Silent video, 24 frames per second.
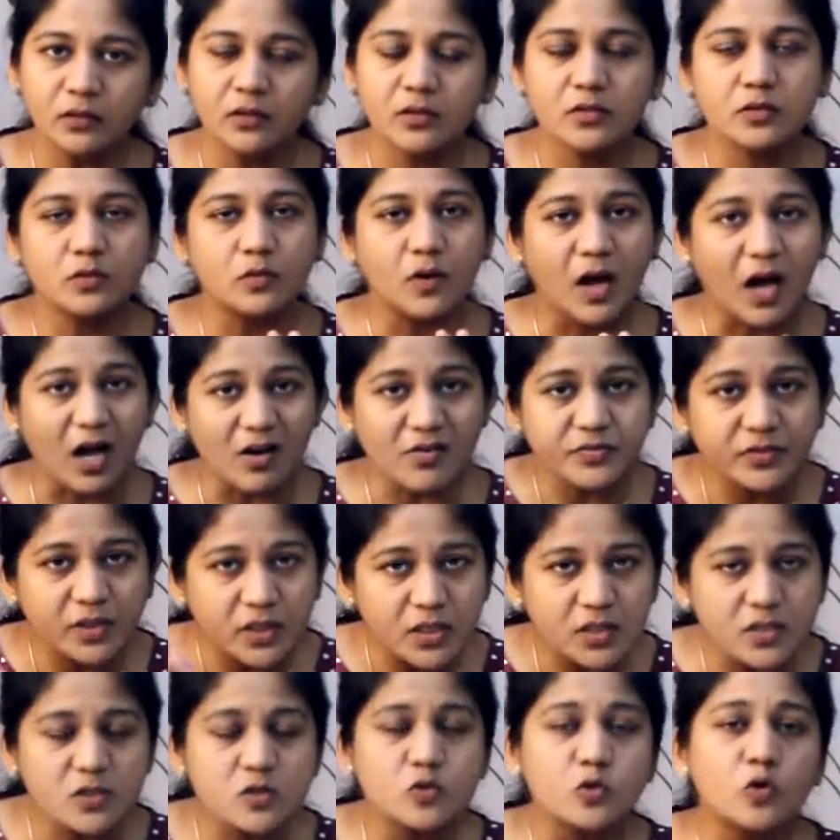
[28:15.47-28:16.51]
So
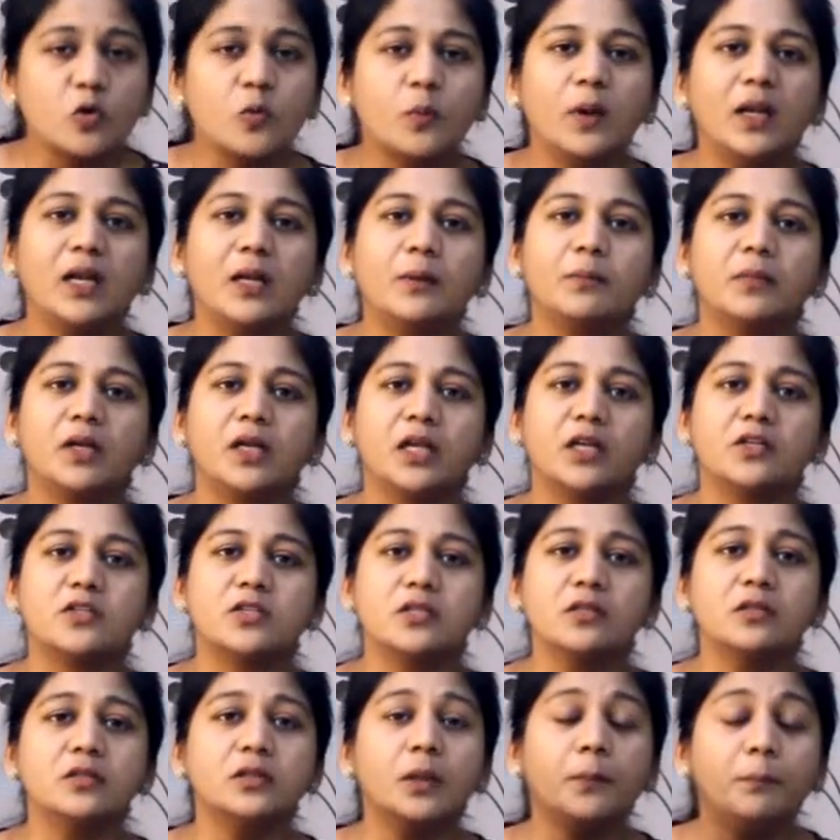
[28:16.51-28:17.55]
after stromal
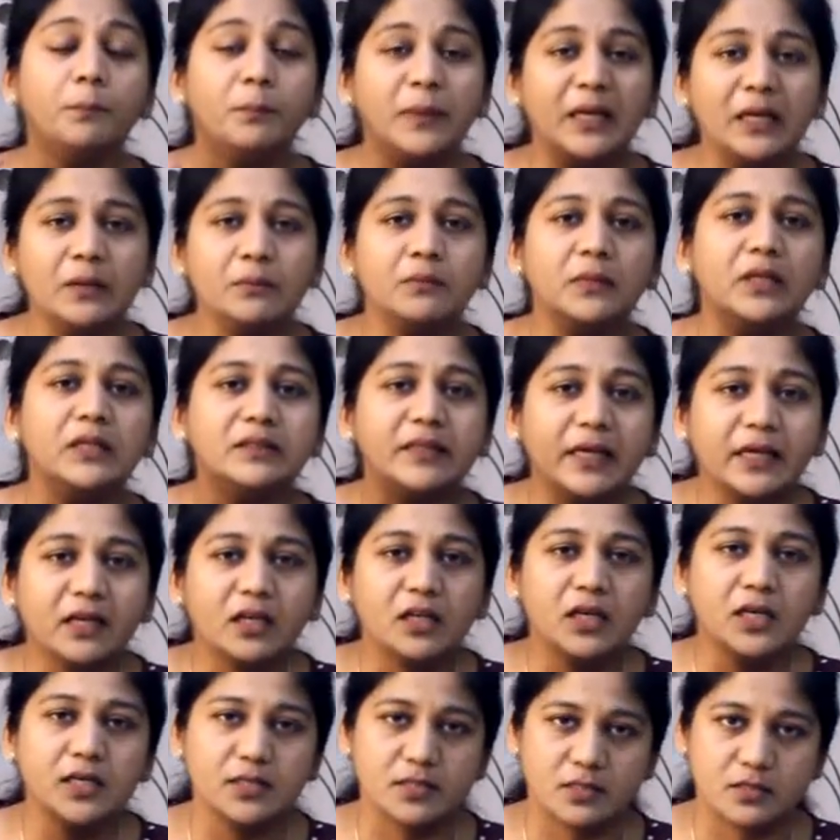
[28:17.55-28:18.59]
ablation, the minimal
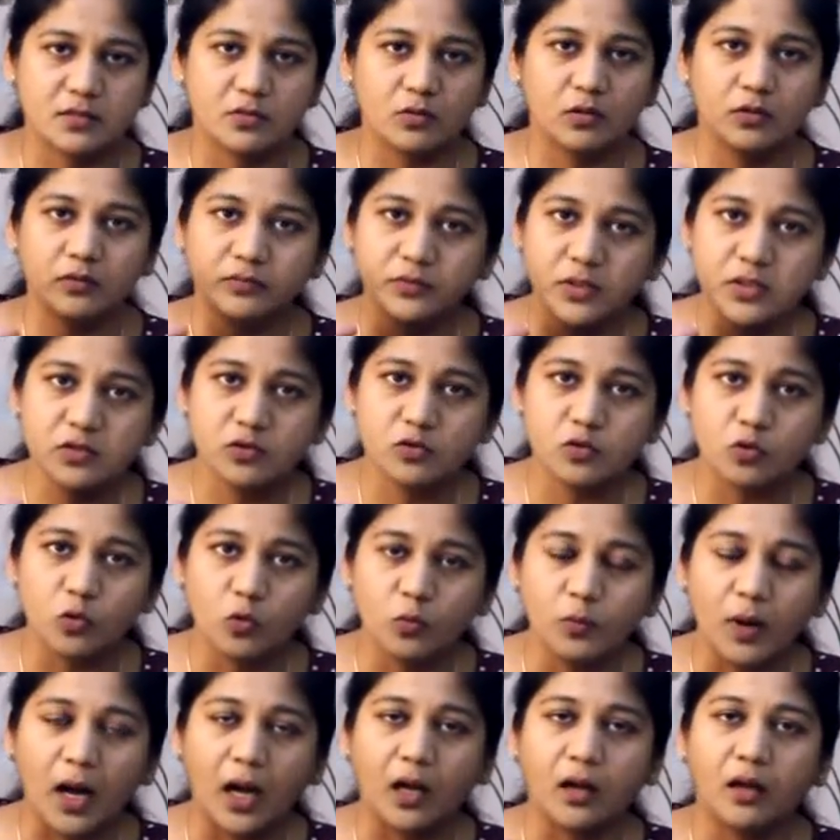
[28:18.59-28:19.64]
thickness of the
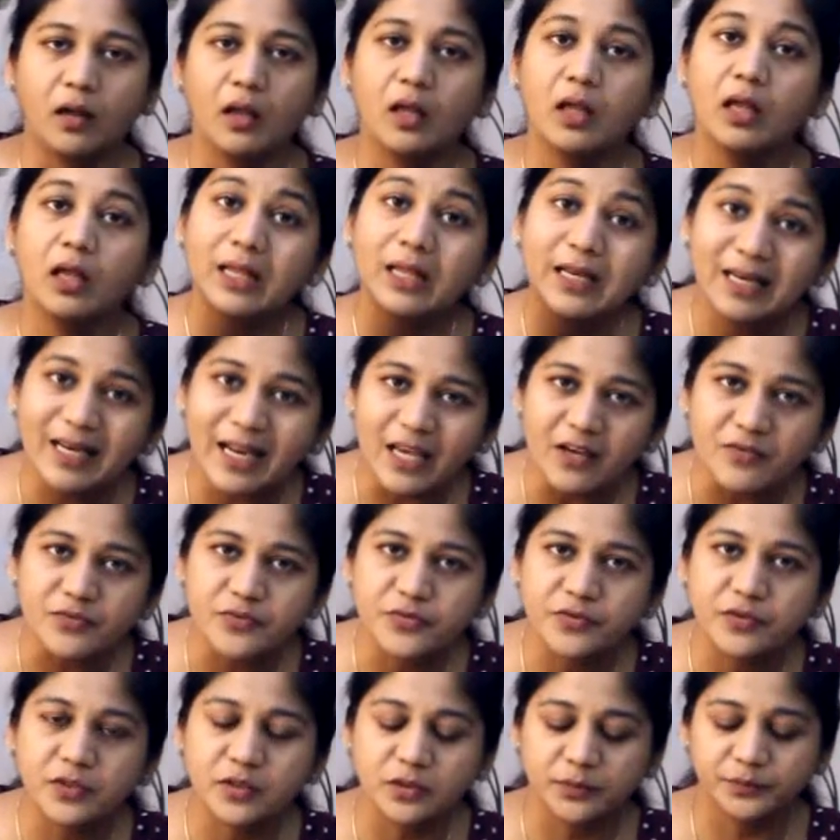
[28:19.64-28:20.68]
stroma
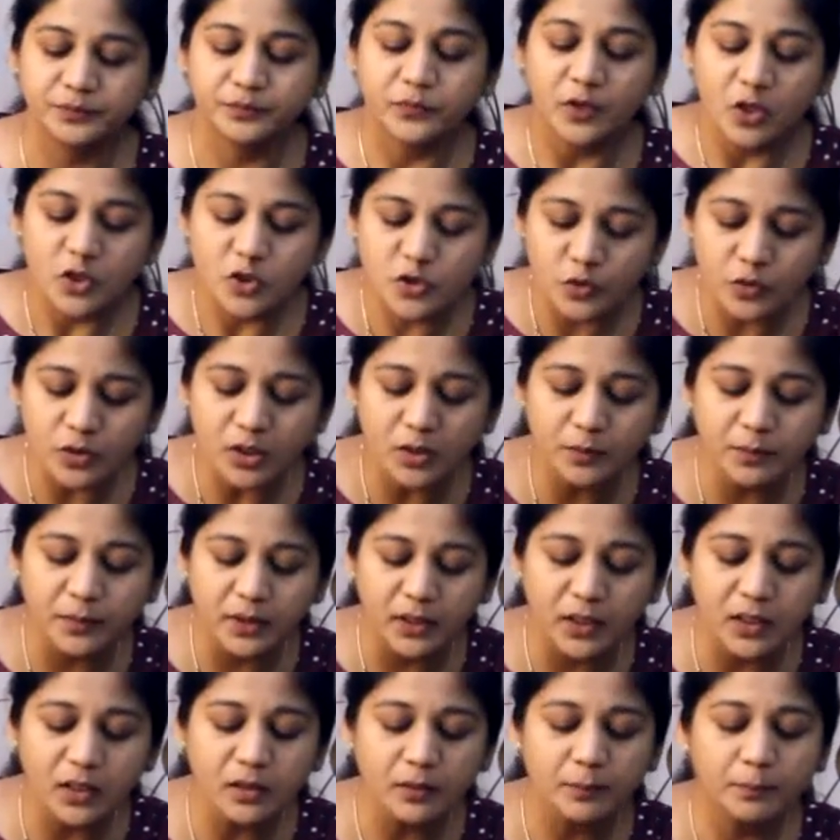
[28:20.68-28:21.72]
left should
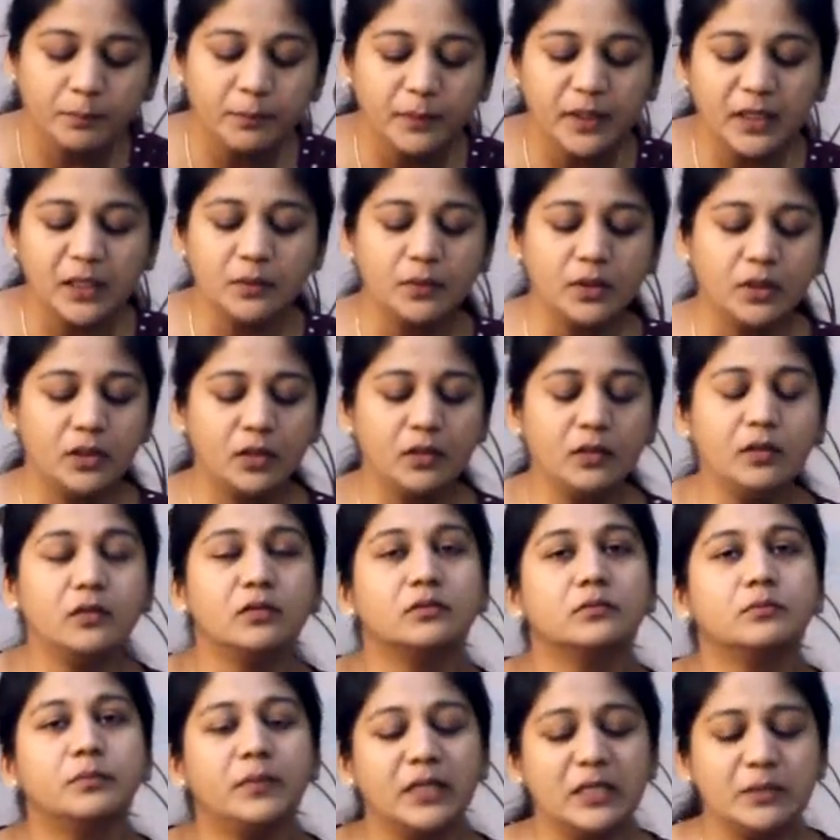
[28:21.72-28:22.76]
be
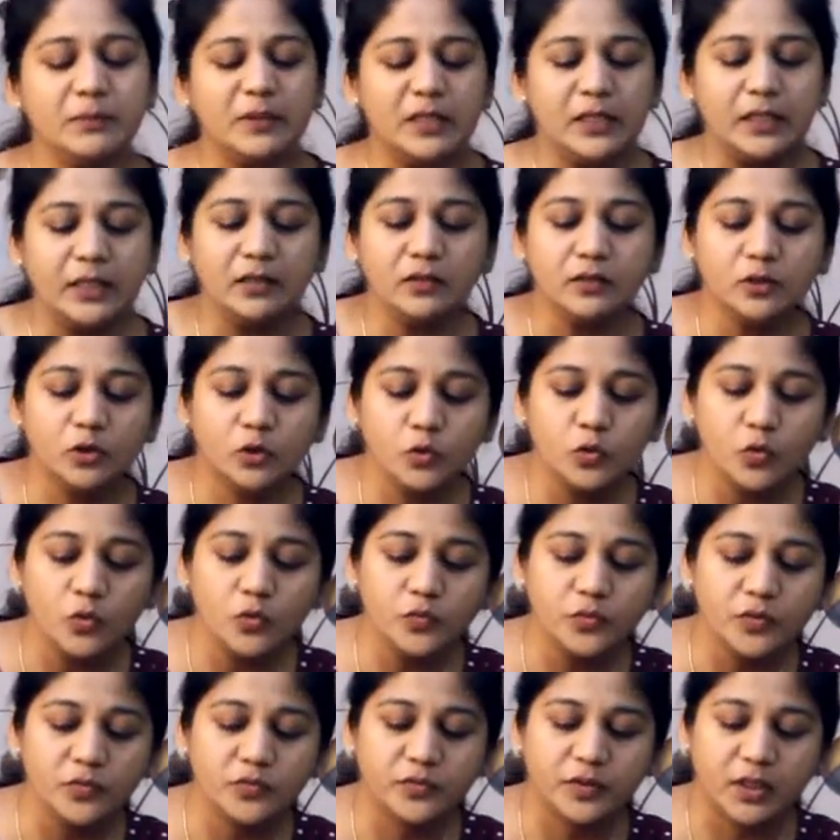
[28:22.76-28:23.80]
minimally
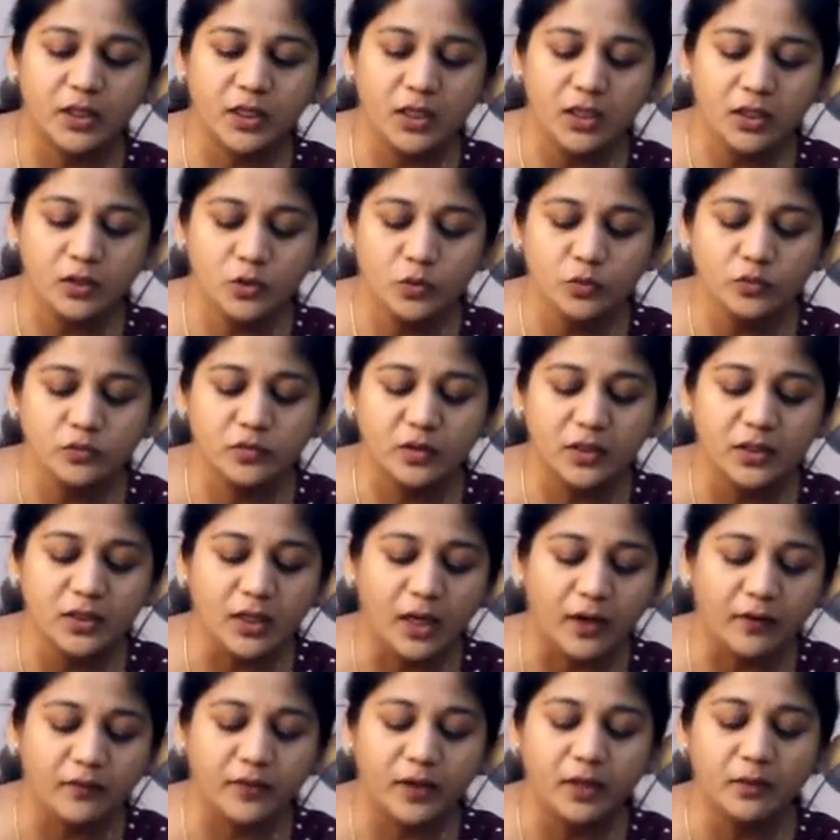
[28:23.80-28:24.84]
250 to
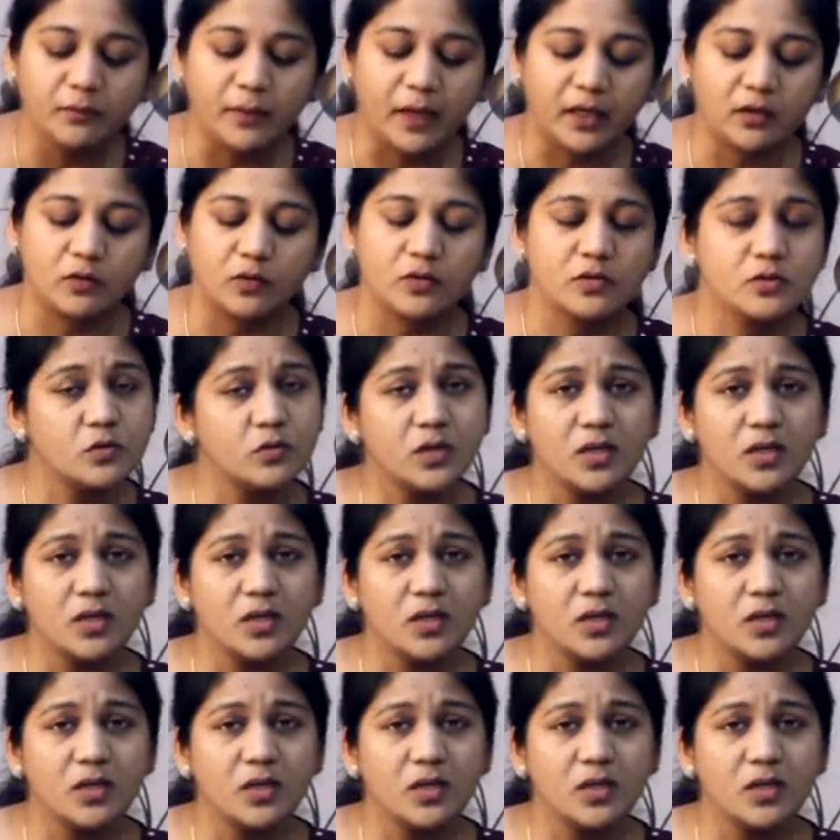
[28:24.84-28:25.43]
300 microns.